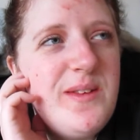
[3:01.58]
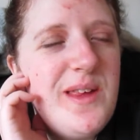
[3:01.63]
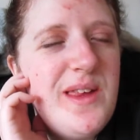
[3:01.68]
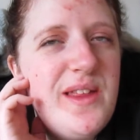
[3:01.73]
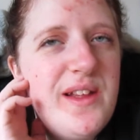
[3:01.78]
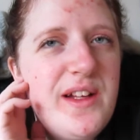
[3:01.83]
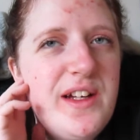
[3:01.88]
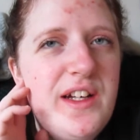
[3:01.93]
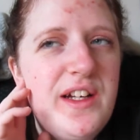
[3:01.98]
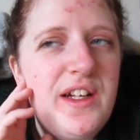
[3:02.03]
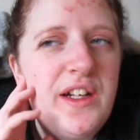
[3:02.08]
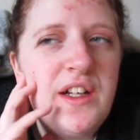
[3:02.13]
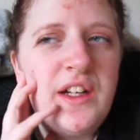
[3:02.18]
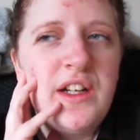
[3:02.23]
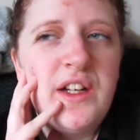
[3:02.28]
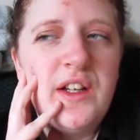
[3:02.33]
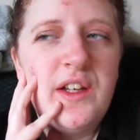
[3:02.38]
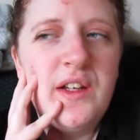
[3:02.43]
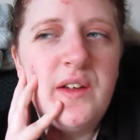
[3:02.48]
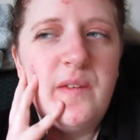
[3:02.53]
either
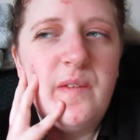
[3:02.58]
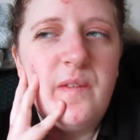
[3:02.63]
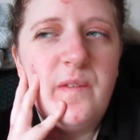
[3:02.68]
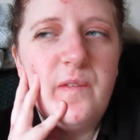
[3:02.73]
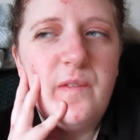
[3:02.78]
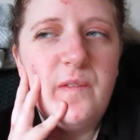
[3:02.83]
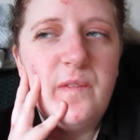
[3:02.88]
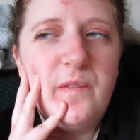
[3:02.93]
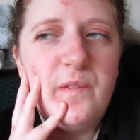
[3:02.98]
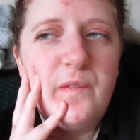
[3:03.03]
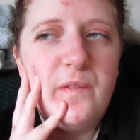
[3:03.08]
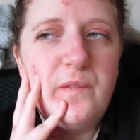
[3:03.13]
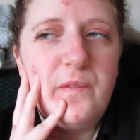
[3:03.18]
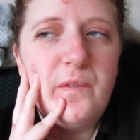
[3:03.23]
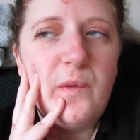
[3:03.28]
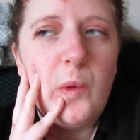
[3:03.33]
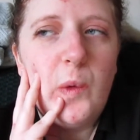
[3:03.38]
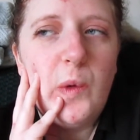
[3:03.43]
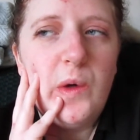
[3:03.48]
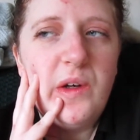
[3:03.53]

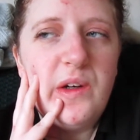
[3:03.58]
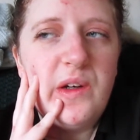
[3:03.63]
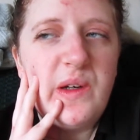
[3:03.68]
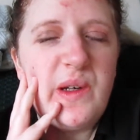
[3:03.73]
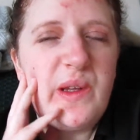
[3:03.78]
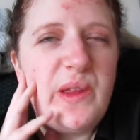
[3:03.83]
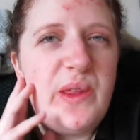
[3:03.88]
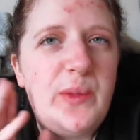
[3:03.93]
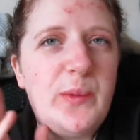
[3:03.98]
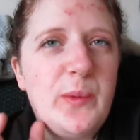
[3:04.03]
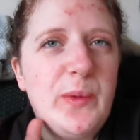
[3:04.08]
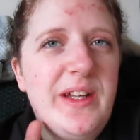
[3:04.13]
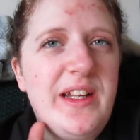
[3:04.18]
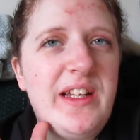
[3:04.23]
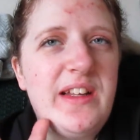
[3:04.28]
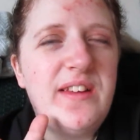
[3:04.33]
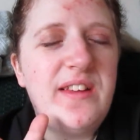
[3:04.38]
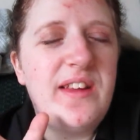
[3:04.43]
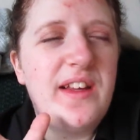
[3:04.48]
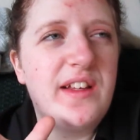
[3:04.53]
four or three
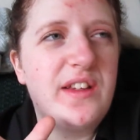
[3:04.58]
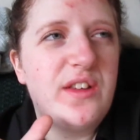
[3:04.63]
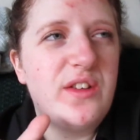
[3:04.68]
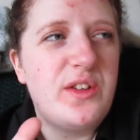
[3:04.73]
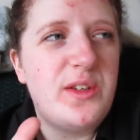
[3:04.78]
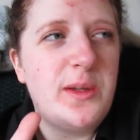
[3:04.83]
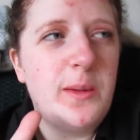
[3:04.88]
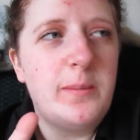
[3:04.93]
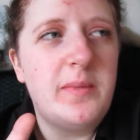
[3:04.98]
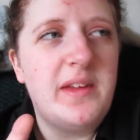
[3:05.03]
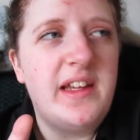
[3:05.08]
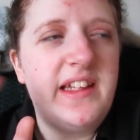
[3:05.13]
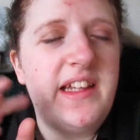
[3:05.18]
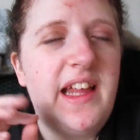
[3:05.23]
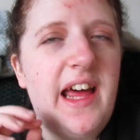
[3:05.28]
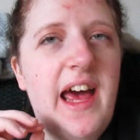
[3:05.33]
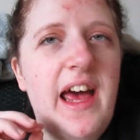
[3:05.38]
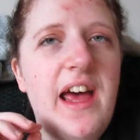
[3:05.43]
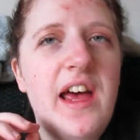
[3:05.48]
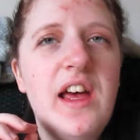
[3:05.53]
to six or something like
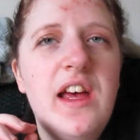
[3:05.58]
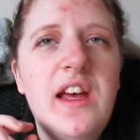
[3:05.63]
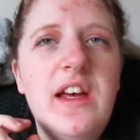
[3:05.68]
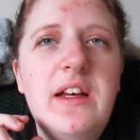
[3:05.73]
that.